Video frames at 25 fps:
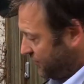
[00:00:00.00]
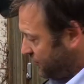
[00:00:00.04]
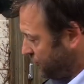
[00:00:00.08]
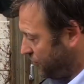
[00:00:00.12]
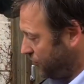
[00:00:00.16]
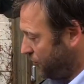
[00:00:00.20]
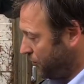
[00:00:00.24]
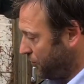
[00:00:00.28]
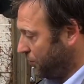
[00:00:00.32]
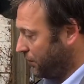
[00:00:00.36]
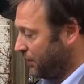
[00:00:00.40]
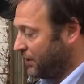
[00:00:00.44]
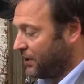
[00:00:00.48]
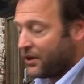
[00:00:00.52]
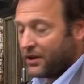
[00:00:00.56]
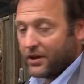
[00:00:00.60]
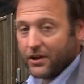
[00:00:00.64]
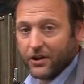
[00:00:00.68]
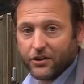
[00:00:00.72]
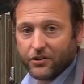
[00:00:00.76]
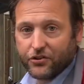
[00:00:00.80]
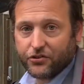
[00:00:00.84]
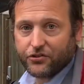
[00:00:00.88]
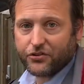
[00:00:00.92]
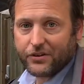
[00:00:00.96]
2
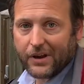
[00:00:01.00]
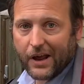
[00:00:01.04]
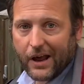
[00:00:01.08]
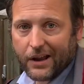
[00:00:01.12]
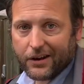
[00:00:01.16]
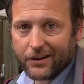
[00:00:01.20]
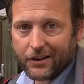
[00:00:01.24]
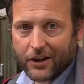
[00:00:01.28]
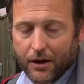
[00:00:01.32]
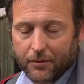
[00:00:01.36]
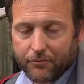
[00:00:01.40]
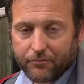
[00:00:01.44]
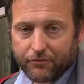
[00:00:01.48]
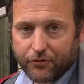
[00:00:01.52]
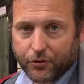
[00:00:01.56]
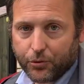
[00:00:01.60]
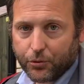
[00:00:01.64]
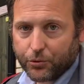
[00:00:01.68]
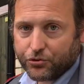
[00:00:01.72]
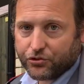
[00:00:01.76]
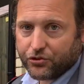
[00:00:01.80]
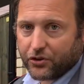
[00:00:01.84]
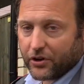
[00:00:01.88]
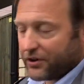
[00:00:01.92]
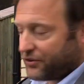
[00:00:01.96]
stand-up
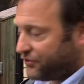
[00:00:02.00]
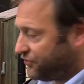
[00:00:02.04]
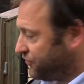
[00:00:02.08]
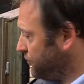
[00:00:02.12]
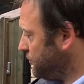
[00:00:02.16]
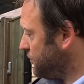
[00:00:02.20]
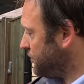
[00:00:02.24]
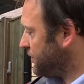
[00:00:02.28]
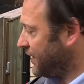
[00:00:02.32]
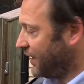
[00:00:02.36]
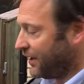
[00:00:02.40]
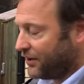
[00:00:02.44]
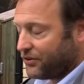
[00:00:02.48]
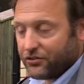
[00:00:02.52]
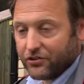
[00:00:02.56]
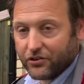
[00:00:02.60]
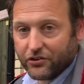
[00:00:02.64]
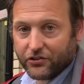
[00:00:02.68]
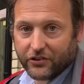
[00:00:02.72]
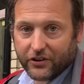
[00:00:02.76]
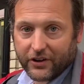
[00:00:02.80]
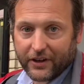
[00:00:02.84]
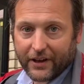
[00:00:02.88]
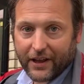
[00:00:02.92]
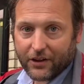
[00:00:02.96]
full-size
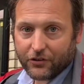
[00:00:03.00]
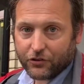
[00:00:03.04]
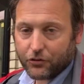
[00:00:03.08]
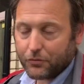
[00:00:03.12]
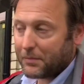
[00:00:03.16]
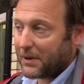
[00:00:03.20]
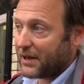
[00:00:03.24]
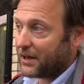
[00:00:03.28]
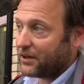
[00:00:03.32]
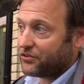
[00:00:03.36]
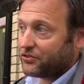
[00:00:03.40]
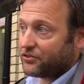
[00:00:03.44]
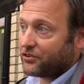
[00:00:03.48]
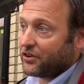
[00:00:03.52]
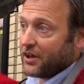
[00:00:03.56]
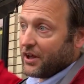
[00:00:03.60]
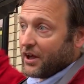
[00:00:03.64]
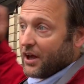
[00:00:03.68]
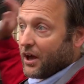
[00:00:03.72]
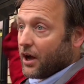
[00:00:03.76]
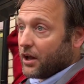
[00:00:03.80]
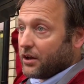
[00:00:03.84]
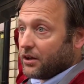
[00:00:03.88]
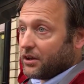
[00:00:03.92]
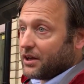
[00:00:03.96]
suitcases in that space,
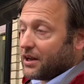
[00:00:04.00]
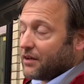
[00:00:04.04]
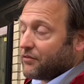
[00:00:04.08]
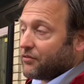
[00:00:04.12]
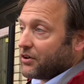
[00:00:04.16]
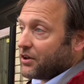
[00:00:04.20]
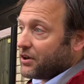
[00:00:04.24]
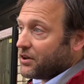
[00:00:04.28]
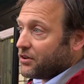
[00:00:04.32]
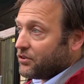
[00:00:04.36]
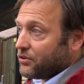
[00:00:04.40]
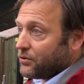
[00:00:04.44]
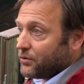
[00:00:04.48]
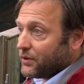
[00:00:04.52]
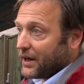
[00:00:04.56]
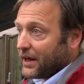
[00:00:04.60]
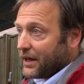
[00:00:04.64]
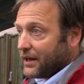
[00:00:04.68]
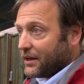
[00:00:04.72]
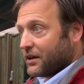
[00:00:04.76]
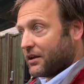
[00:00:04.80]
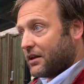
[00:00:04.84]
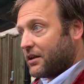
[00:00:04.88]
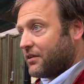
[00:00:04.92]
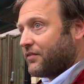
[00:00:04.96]
and you're never going to do that
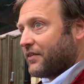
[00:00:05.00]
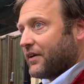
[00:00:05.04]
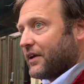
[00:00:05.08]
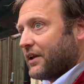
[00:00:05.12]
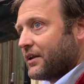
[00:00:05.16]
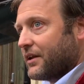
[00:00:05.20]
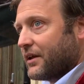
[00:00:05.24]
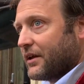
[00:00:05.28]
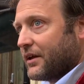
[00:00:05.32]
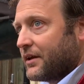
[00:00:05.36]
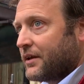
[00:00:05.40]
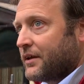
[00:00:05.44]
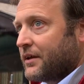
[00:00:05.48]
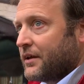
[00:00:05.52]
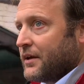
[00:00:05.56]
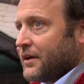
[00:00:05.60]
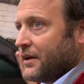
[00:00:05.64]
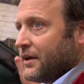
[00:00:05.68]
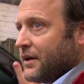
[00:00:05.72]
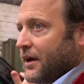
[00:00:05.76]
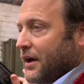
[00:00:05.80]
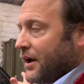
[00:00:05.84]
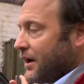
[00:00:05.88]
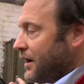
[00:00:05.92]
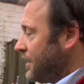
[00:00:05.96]
in a Defender.
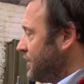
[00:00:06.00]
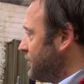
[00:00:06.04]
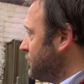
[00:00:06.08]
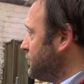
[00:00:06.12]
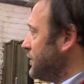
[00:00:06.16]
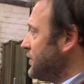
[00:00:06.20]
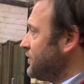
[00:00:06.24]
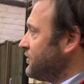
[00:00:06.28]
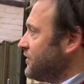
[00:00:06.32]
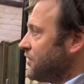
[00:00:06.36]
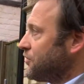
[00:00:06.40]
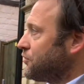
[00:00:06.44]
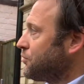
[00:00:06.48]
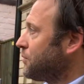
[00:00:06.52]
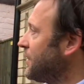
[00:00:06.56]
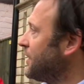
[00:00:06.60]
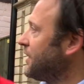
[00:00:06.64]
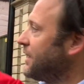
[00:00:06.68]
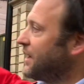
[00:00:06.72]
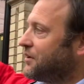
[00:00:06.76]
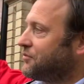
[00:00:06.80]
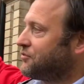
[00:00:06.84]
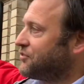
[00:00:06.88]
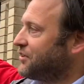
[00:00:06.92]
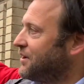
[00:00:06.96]
I suppose that's why
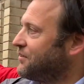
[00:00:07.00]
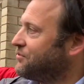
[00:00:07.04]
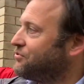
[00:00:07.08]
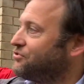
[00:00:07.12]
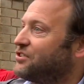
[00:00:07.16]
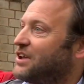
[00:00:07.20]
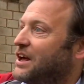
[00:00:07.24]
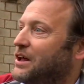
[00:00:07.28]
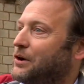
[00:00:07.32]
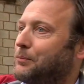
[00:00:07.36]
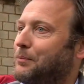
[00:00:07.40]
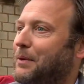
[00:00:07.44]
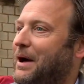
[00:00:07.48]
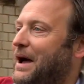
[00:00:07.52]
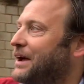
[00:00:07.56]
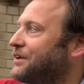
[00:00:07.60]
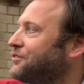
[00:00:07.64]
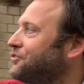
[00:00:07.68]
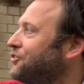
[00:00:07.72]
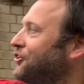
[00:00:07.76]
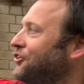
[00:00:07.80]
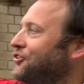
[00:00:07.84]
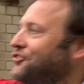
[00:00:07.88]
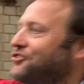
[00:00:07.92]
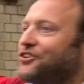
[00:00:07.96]
you have to have saddlebags
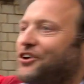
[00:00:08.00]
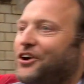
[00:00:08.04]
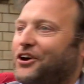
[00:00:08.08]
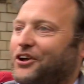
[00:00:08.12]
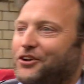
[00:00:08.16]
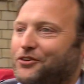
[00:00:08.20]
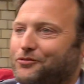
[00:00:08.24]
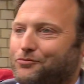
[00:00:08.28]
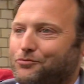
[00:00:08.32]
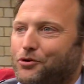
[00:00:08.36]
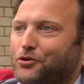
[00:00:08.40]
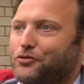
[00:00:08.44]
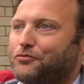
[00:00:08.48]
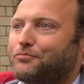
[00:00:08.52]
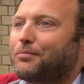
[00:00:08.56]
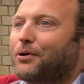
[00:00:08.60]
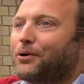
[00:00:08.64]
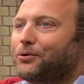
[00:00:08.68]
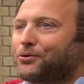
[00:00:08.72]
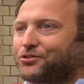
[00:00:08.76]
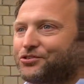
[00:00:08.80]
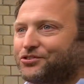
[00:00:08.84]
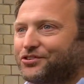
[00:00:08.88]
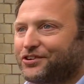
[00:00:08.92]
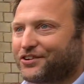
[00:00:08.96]
on the side and roof
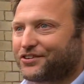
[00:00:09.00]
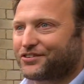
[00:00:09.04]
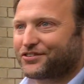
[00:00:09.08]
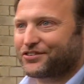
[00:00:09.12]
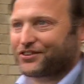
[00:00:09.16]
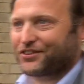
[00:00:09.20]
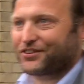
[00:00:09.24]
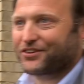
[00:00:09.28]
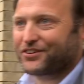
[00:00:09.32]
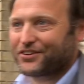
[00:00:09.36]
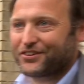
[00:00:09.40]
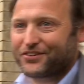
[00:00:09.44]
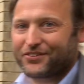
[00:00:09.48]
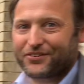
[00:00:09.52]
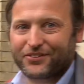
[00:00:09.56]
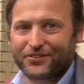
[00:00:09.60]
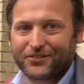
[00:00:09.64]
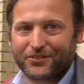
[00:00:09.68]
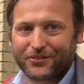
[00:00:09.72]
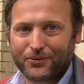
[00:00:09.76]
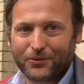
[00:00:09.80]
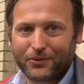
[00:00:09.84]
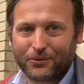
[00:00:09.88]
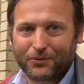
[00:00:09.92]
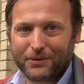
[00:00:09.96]
boxes and
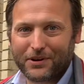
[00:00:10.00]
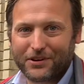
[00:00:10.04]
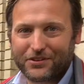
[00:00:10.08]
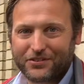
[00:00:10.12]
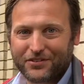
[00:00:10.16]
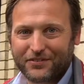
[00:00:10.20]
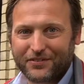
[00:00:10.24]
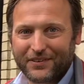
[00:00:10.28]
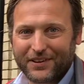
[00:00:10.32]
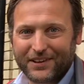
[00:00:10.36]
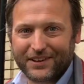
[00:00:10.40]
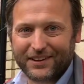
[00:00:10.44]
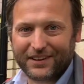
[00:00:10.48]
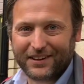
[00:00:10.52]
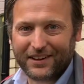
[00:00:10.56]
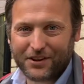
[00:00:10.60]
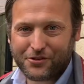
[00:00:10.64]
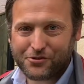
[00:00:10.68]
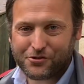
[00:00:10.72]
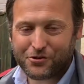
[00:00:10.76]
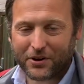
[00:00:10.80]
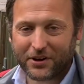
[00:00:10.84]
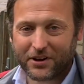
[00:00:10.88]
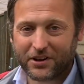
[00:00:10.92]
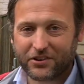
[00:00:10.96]
all the rest of it that they
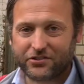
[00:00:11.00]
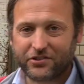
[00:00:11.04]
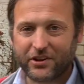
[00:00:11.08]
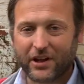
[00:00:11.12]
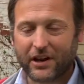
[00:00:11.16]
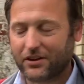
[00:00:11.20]
try to sell